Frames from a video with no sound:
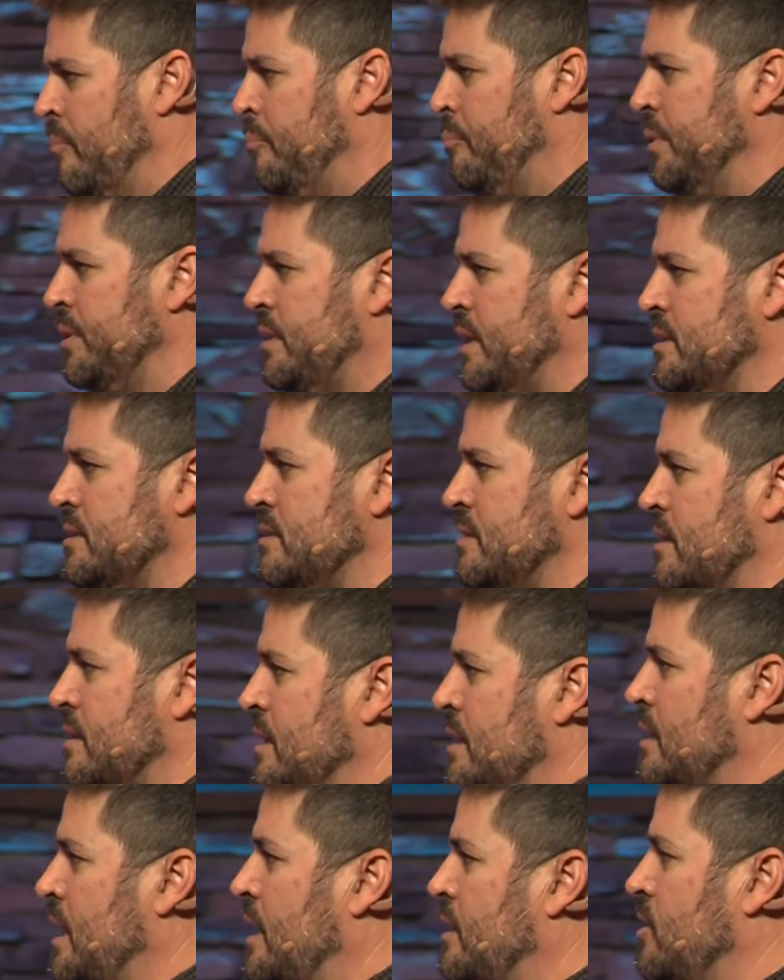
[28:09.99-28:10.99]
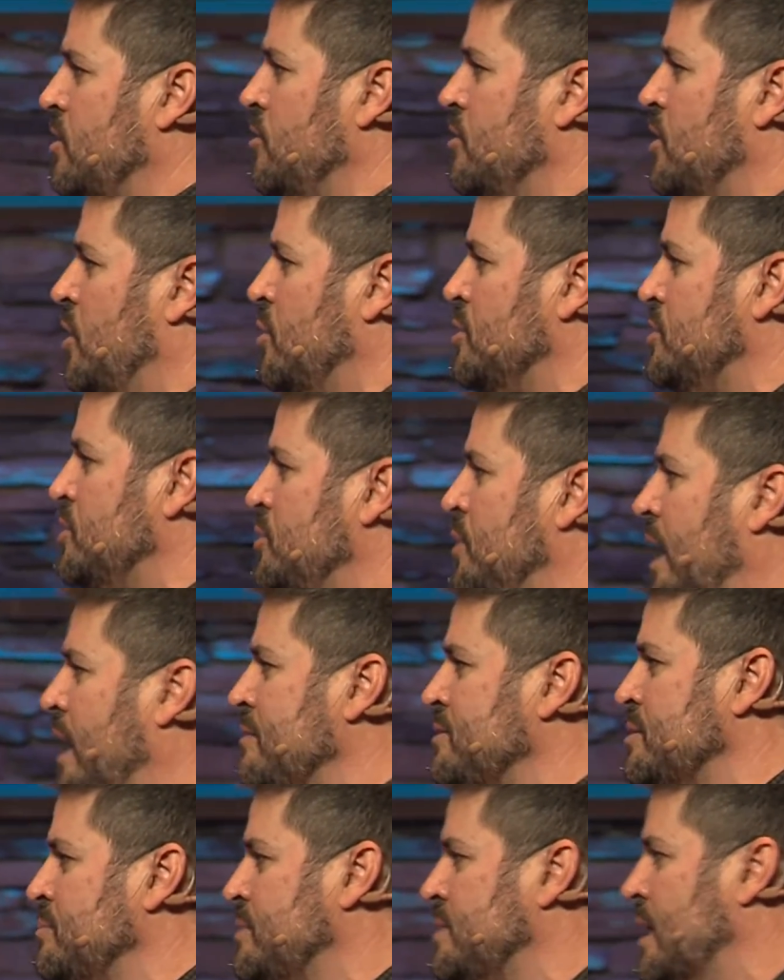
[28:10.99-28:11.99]
But this is the thing that I do know is you
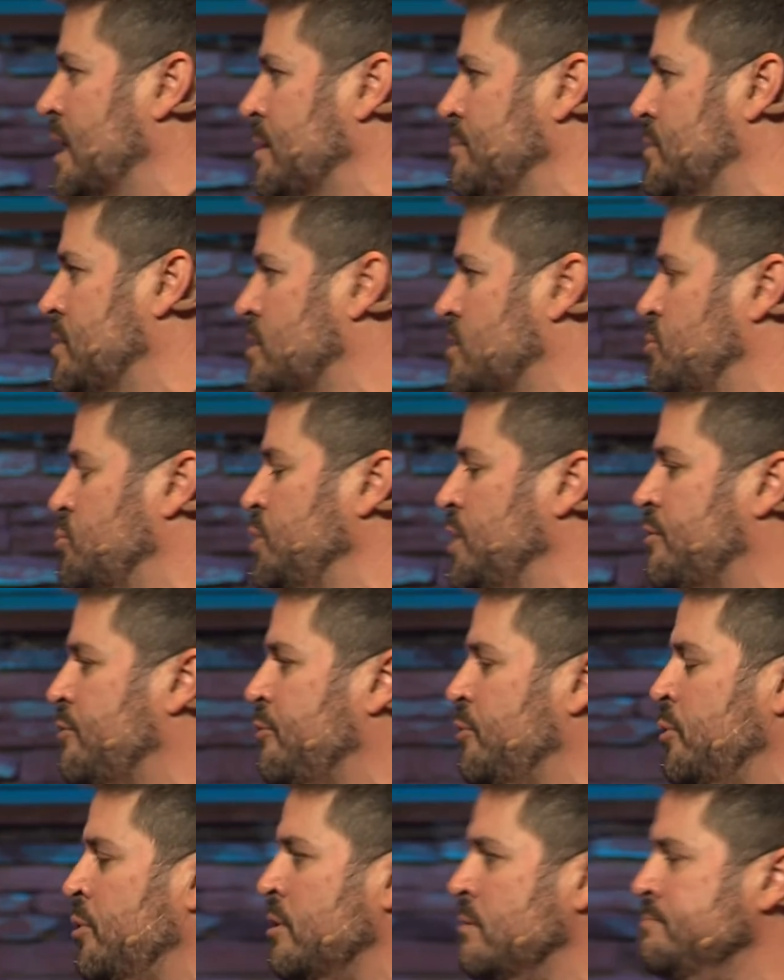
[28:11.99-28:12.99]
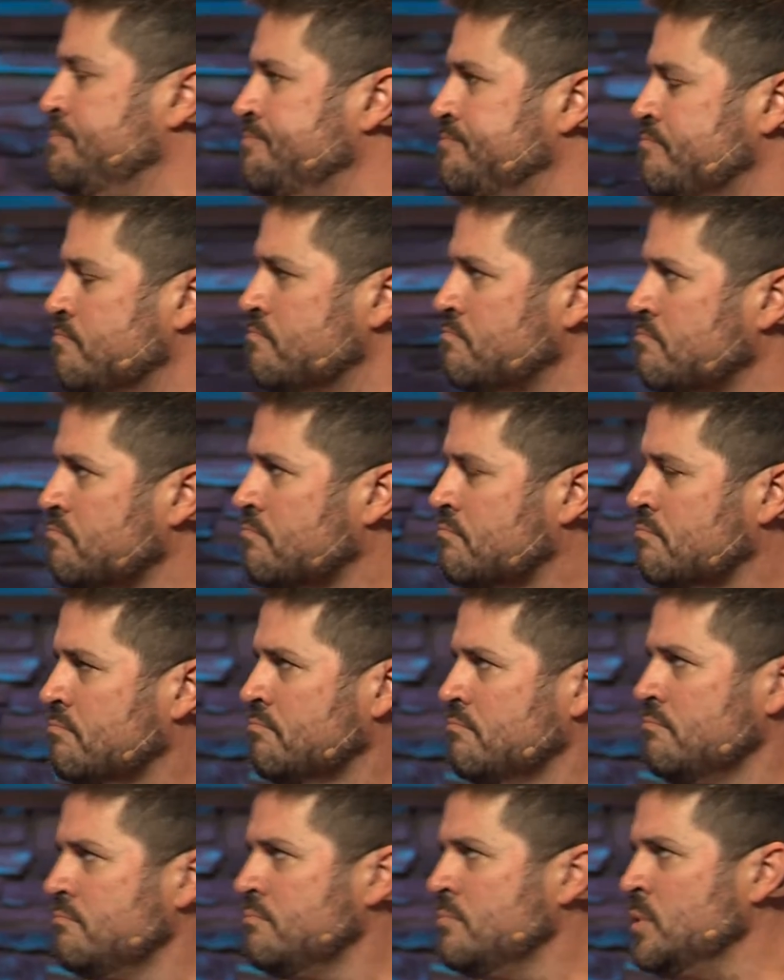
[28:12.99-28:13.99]
have some time this week for,
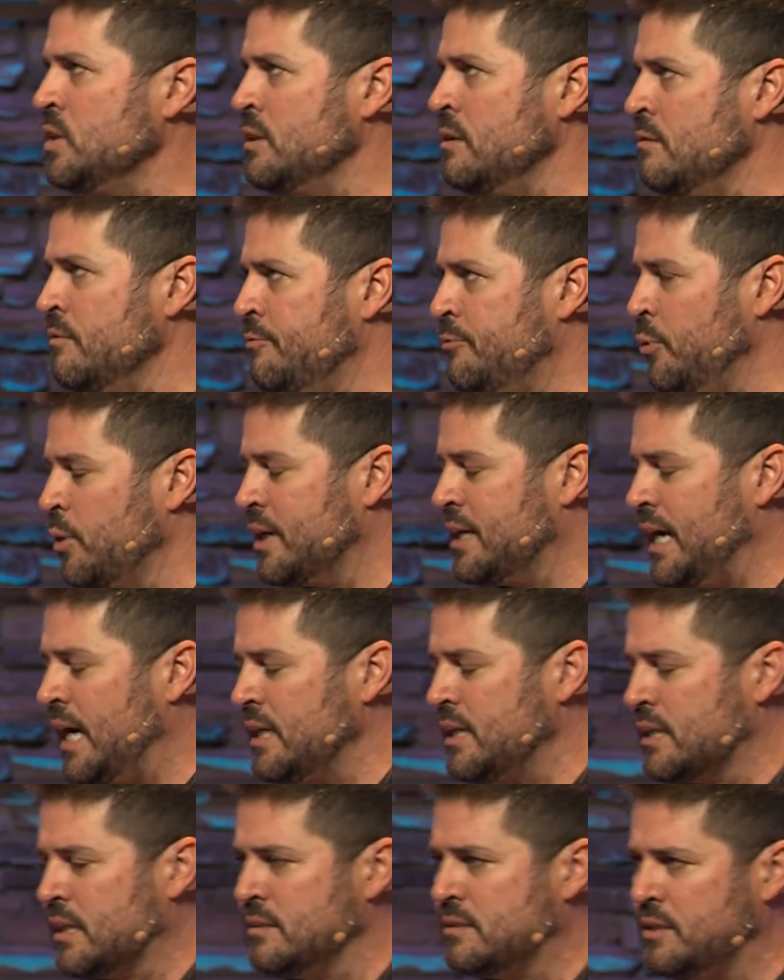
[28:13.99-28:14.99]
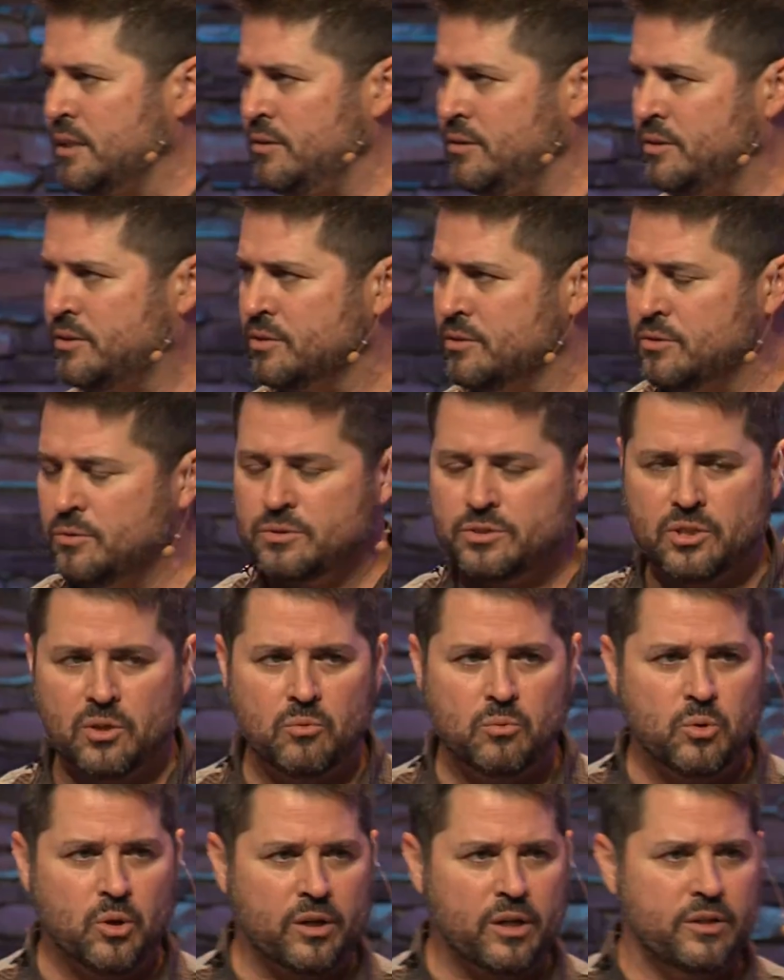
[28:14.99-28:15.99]
for God to continue to, to
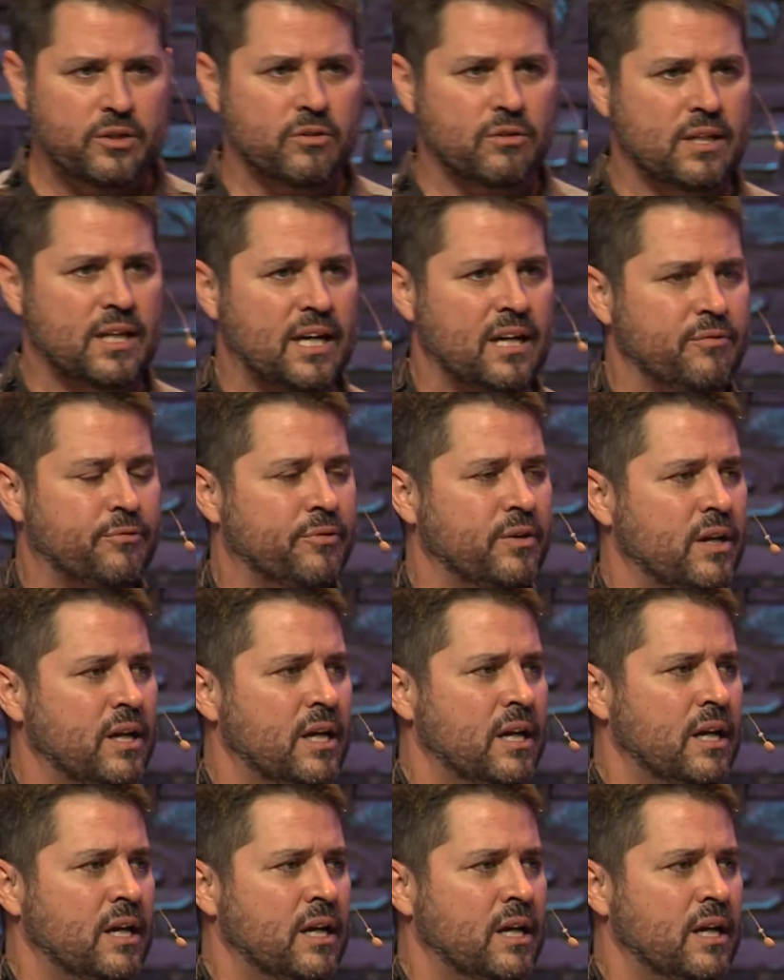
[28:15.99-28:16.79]
work in your life.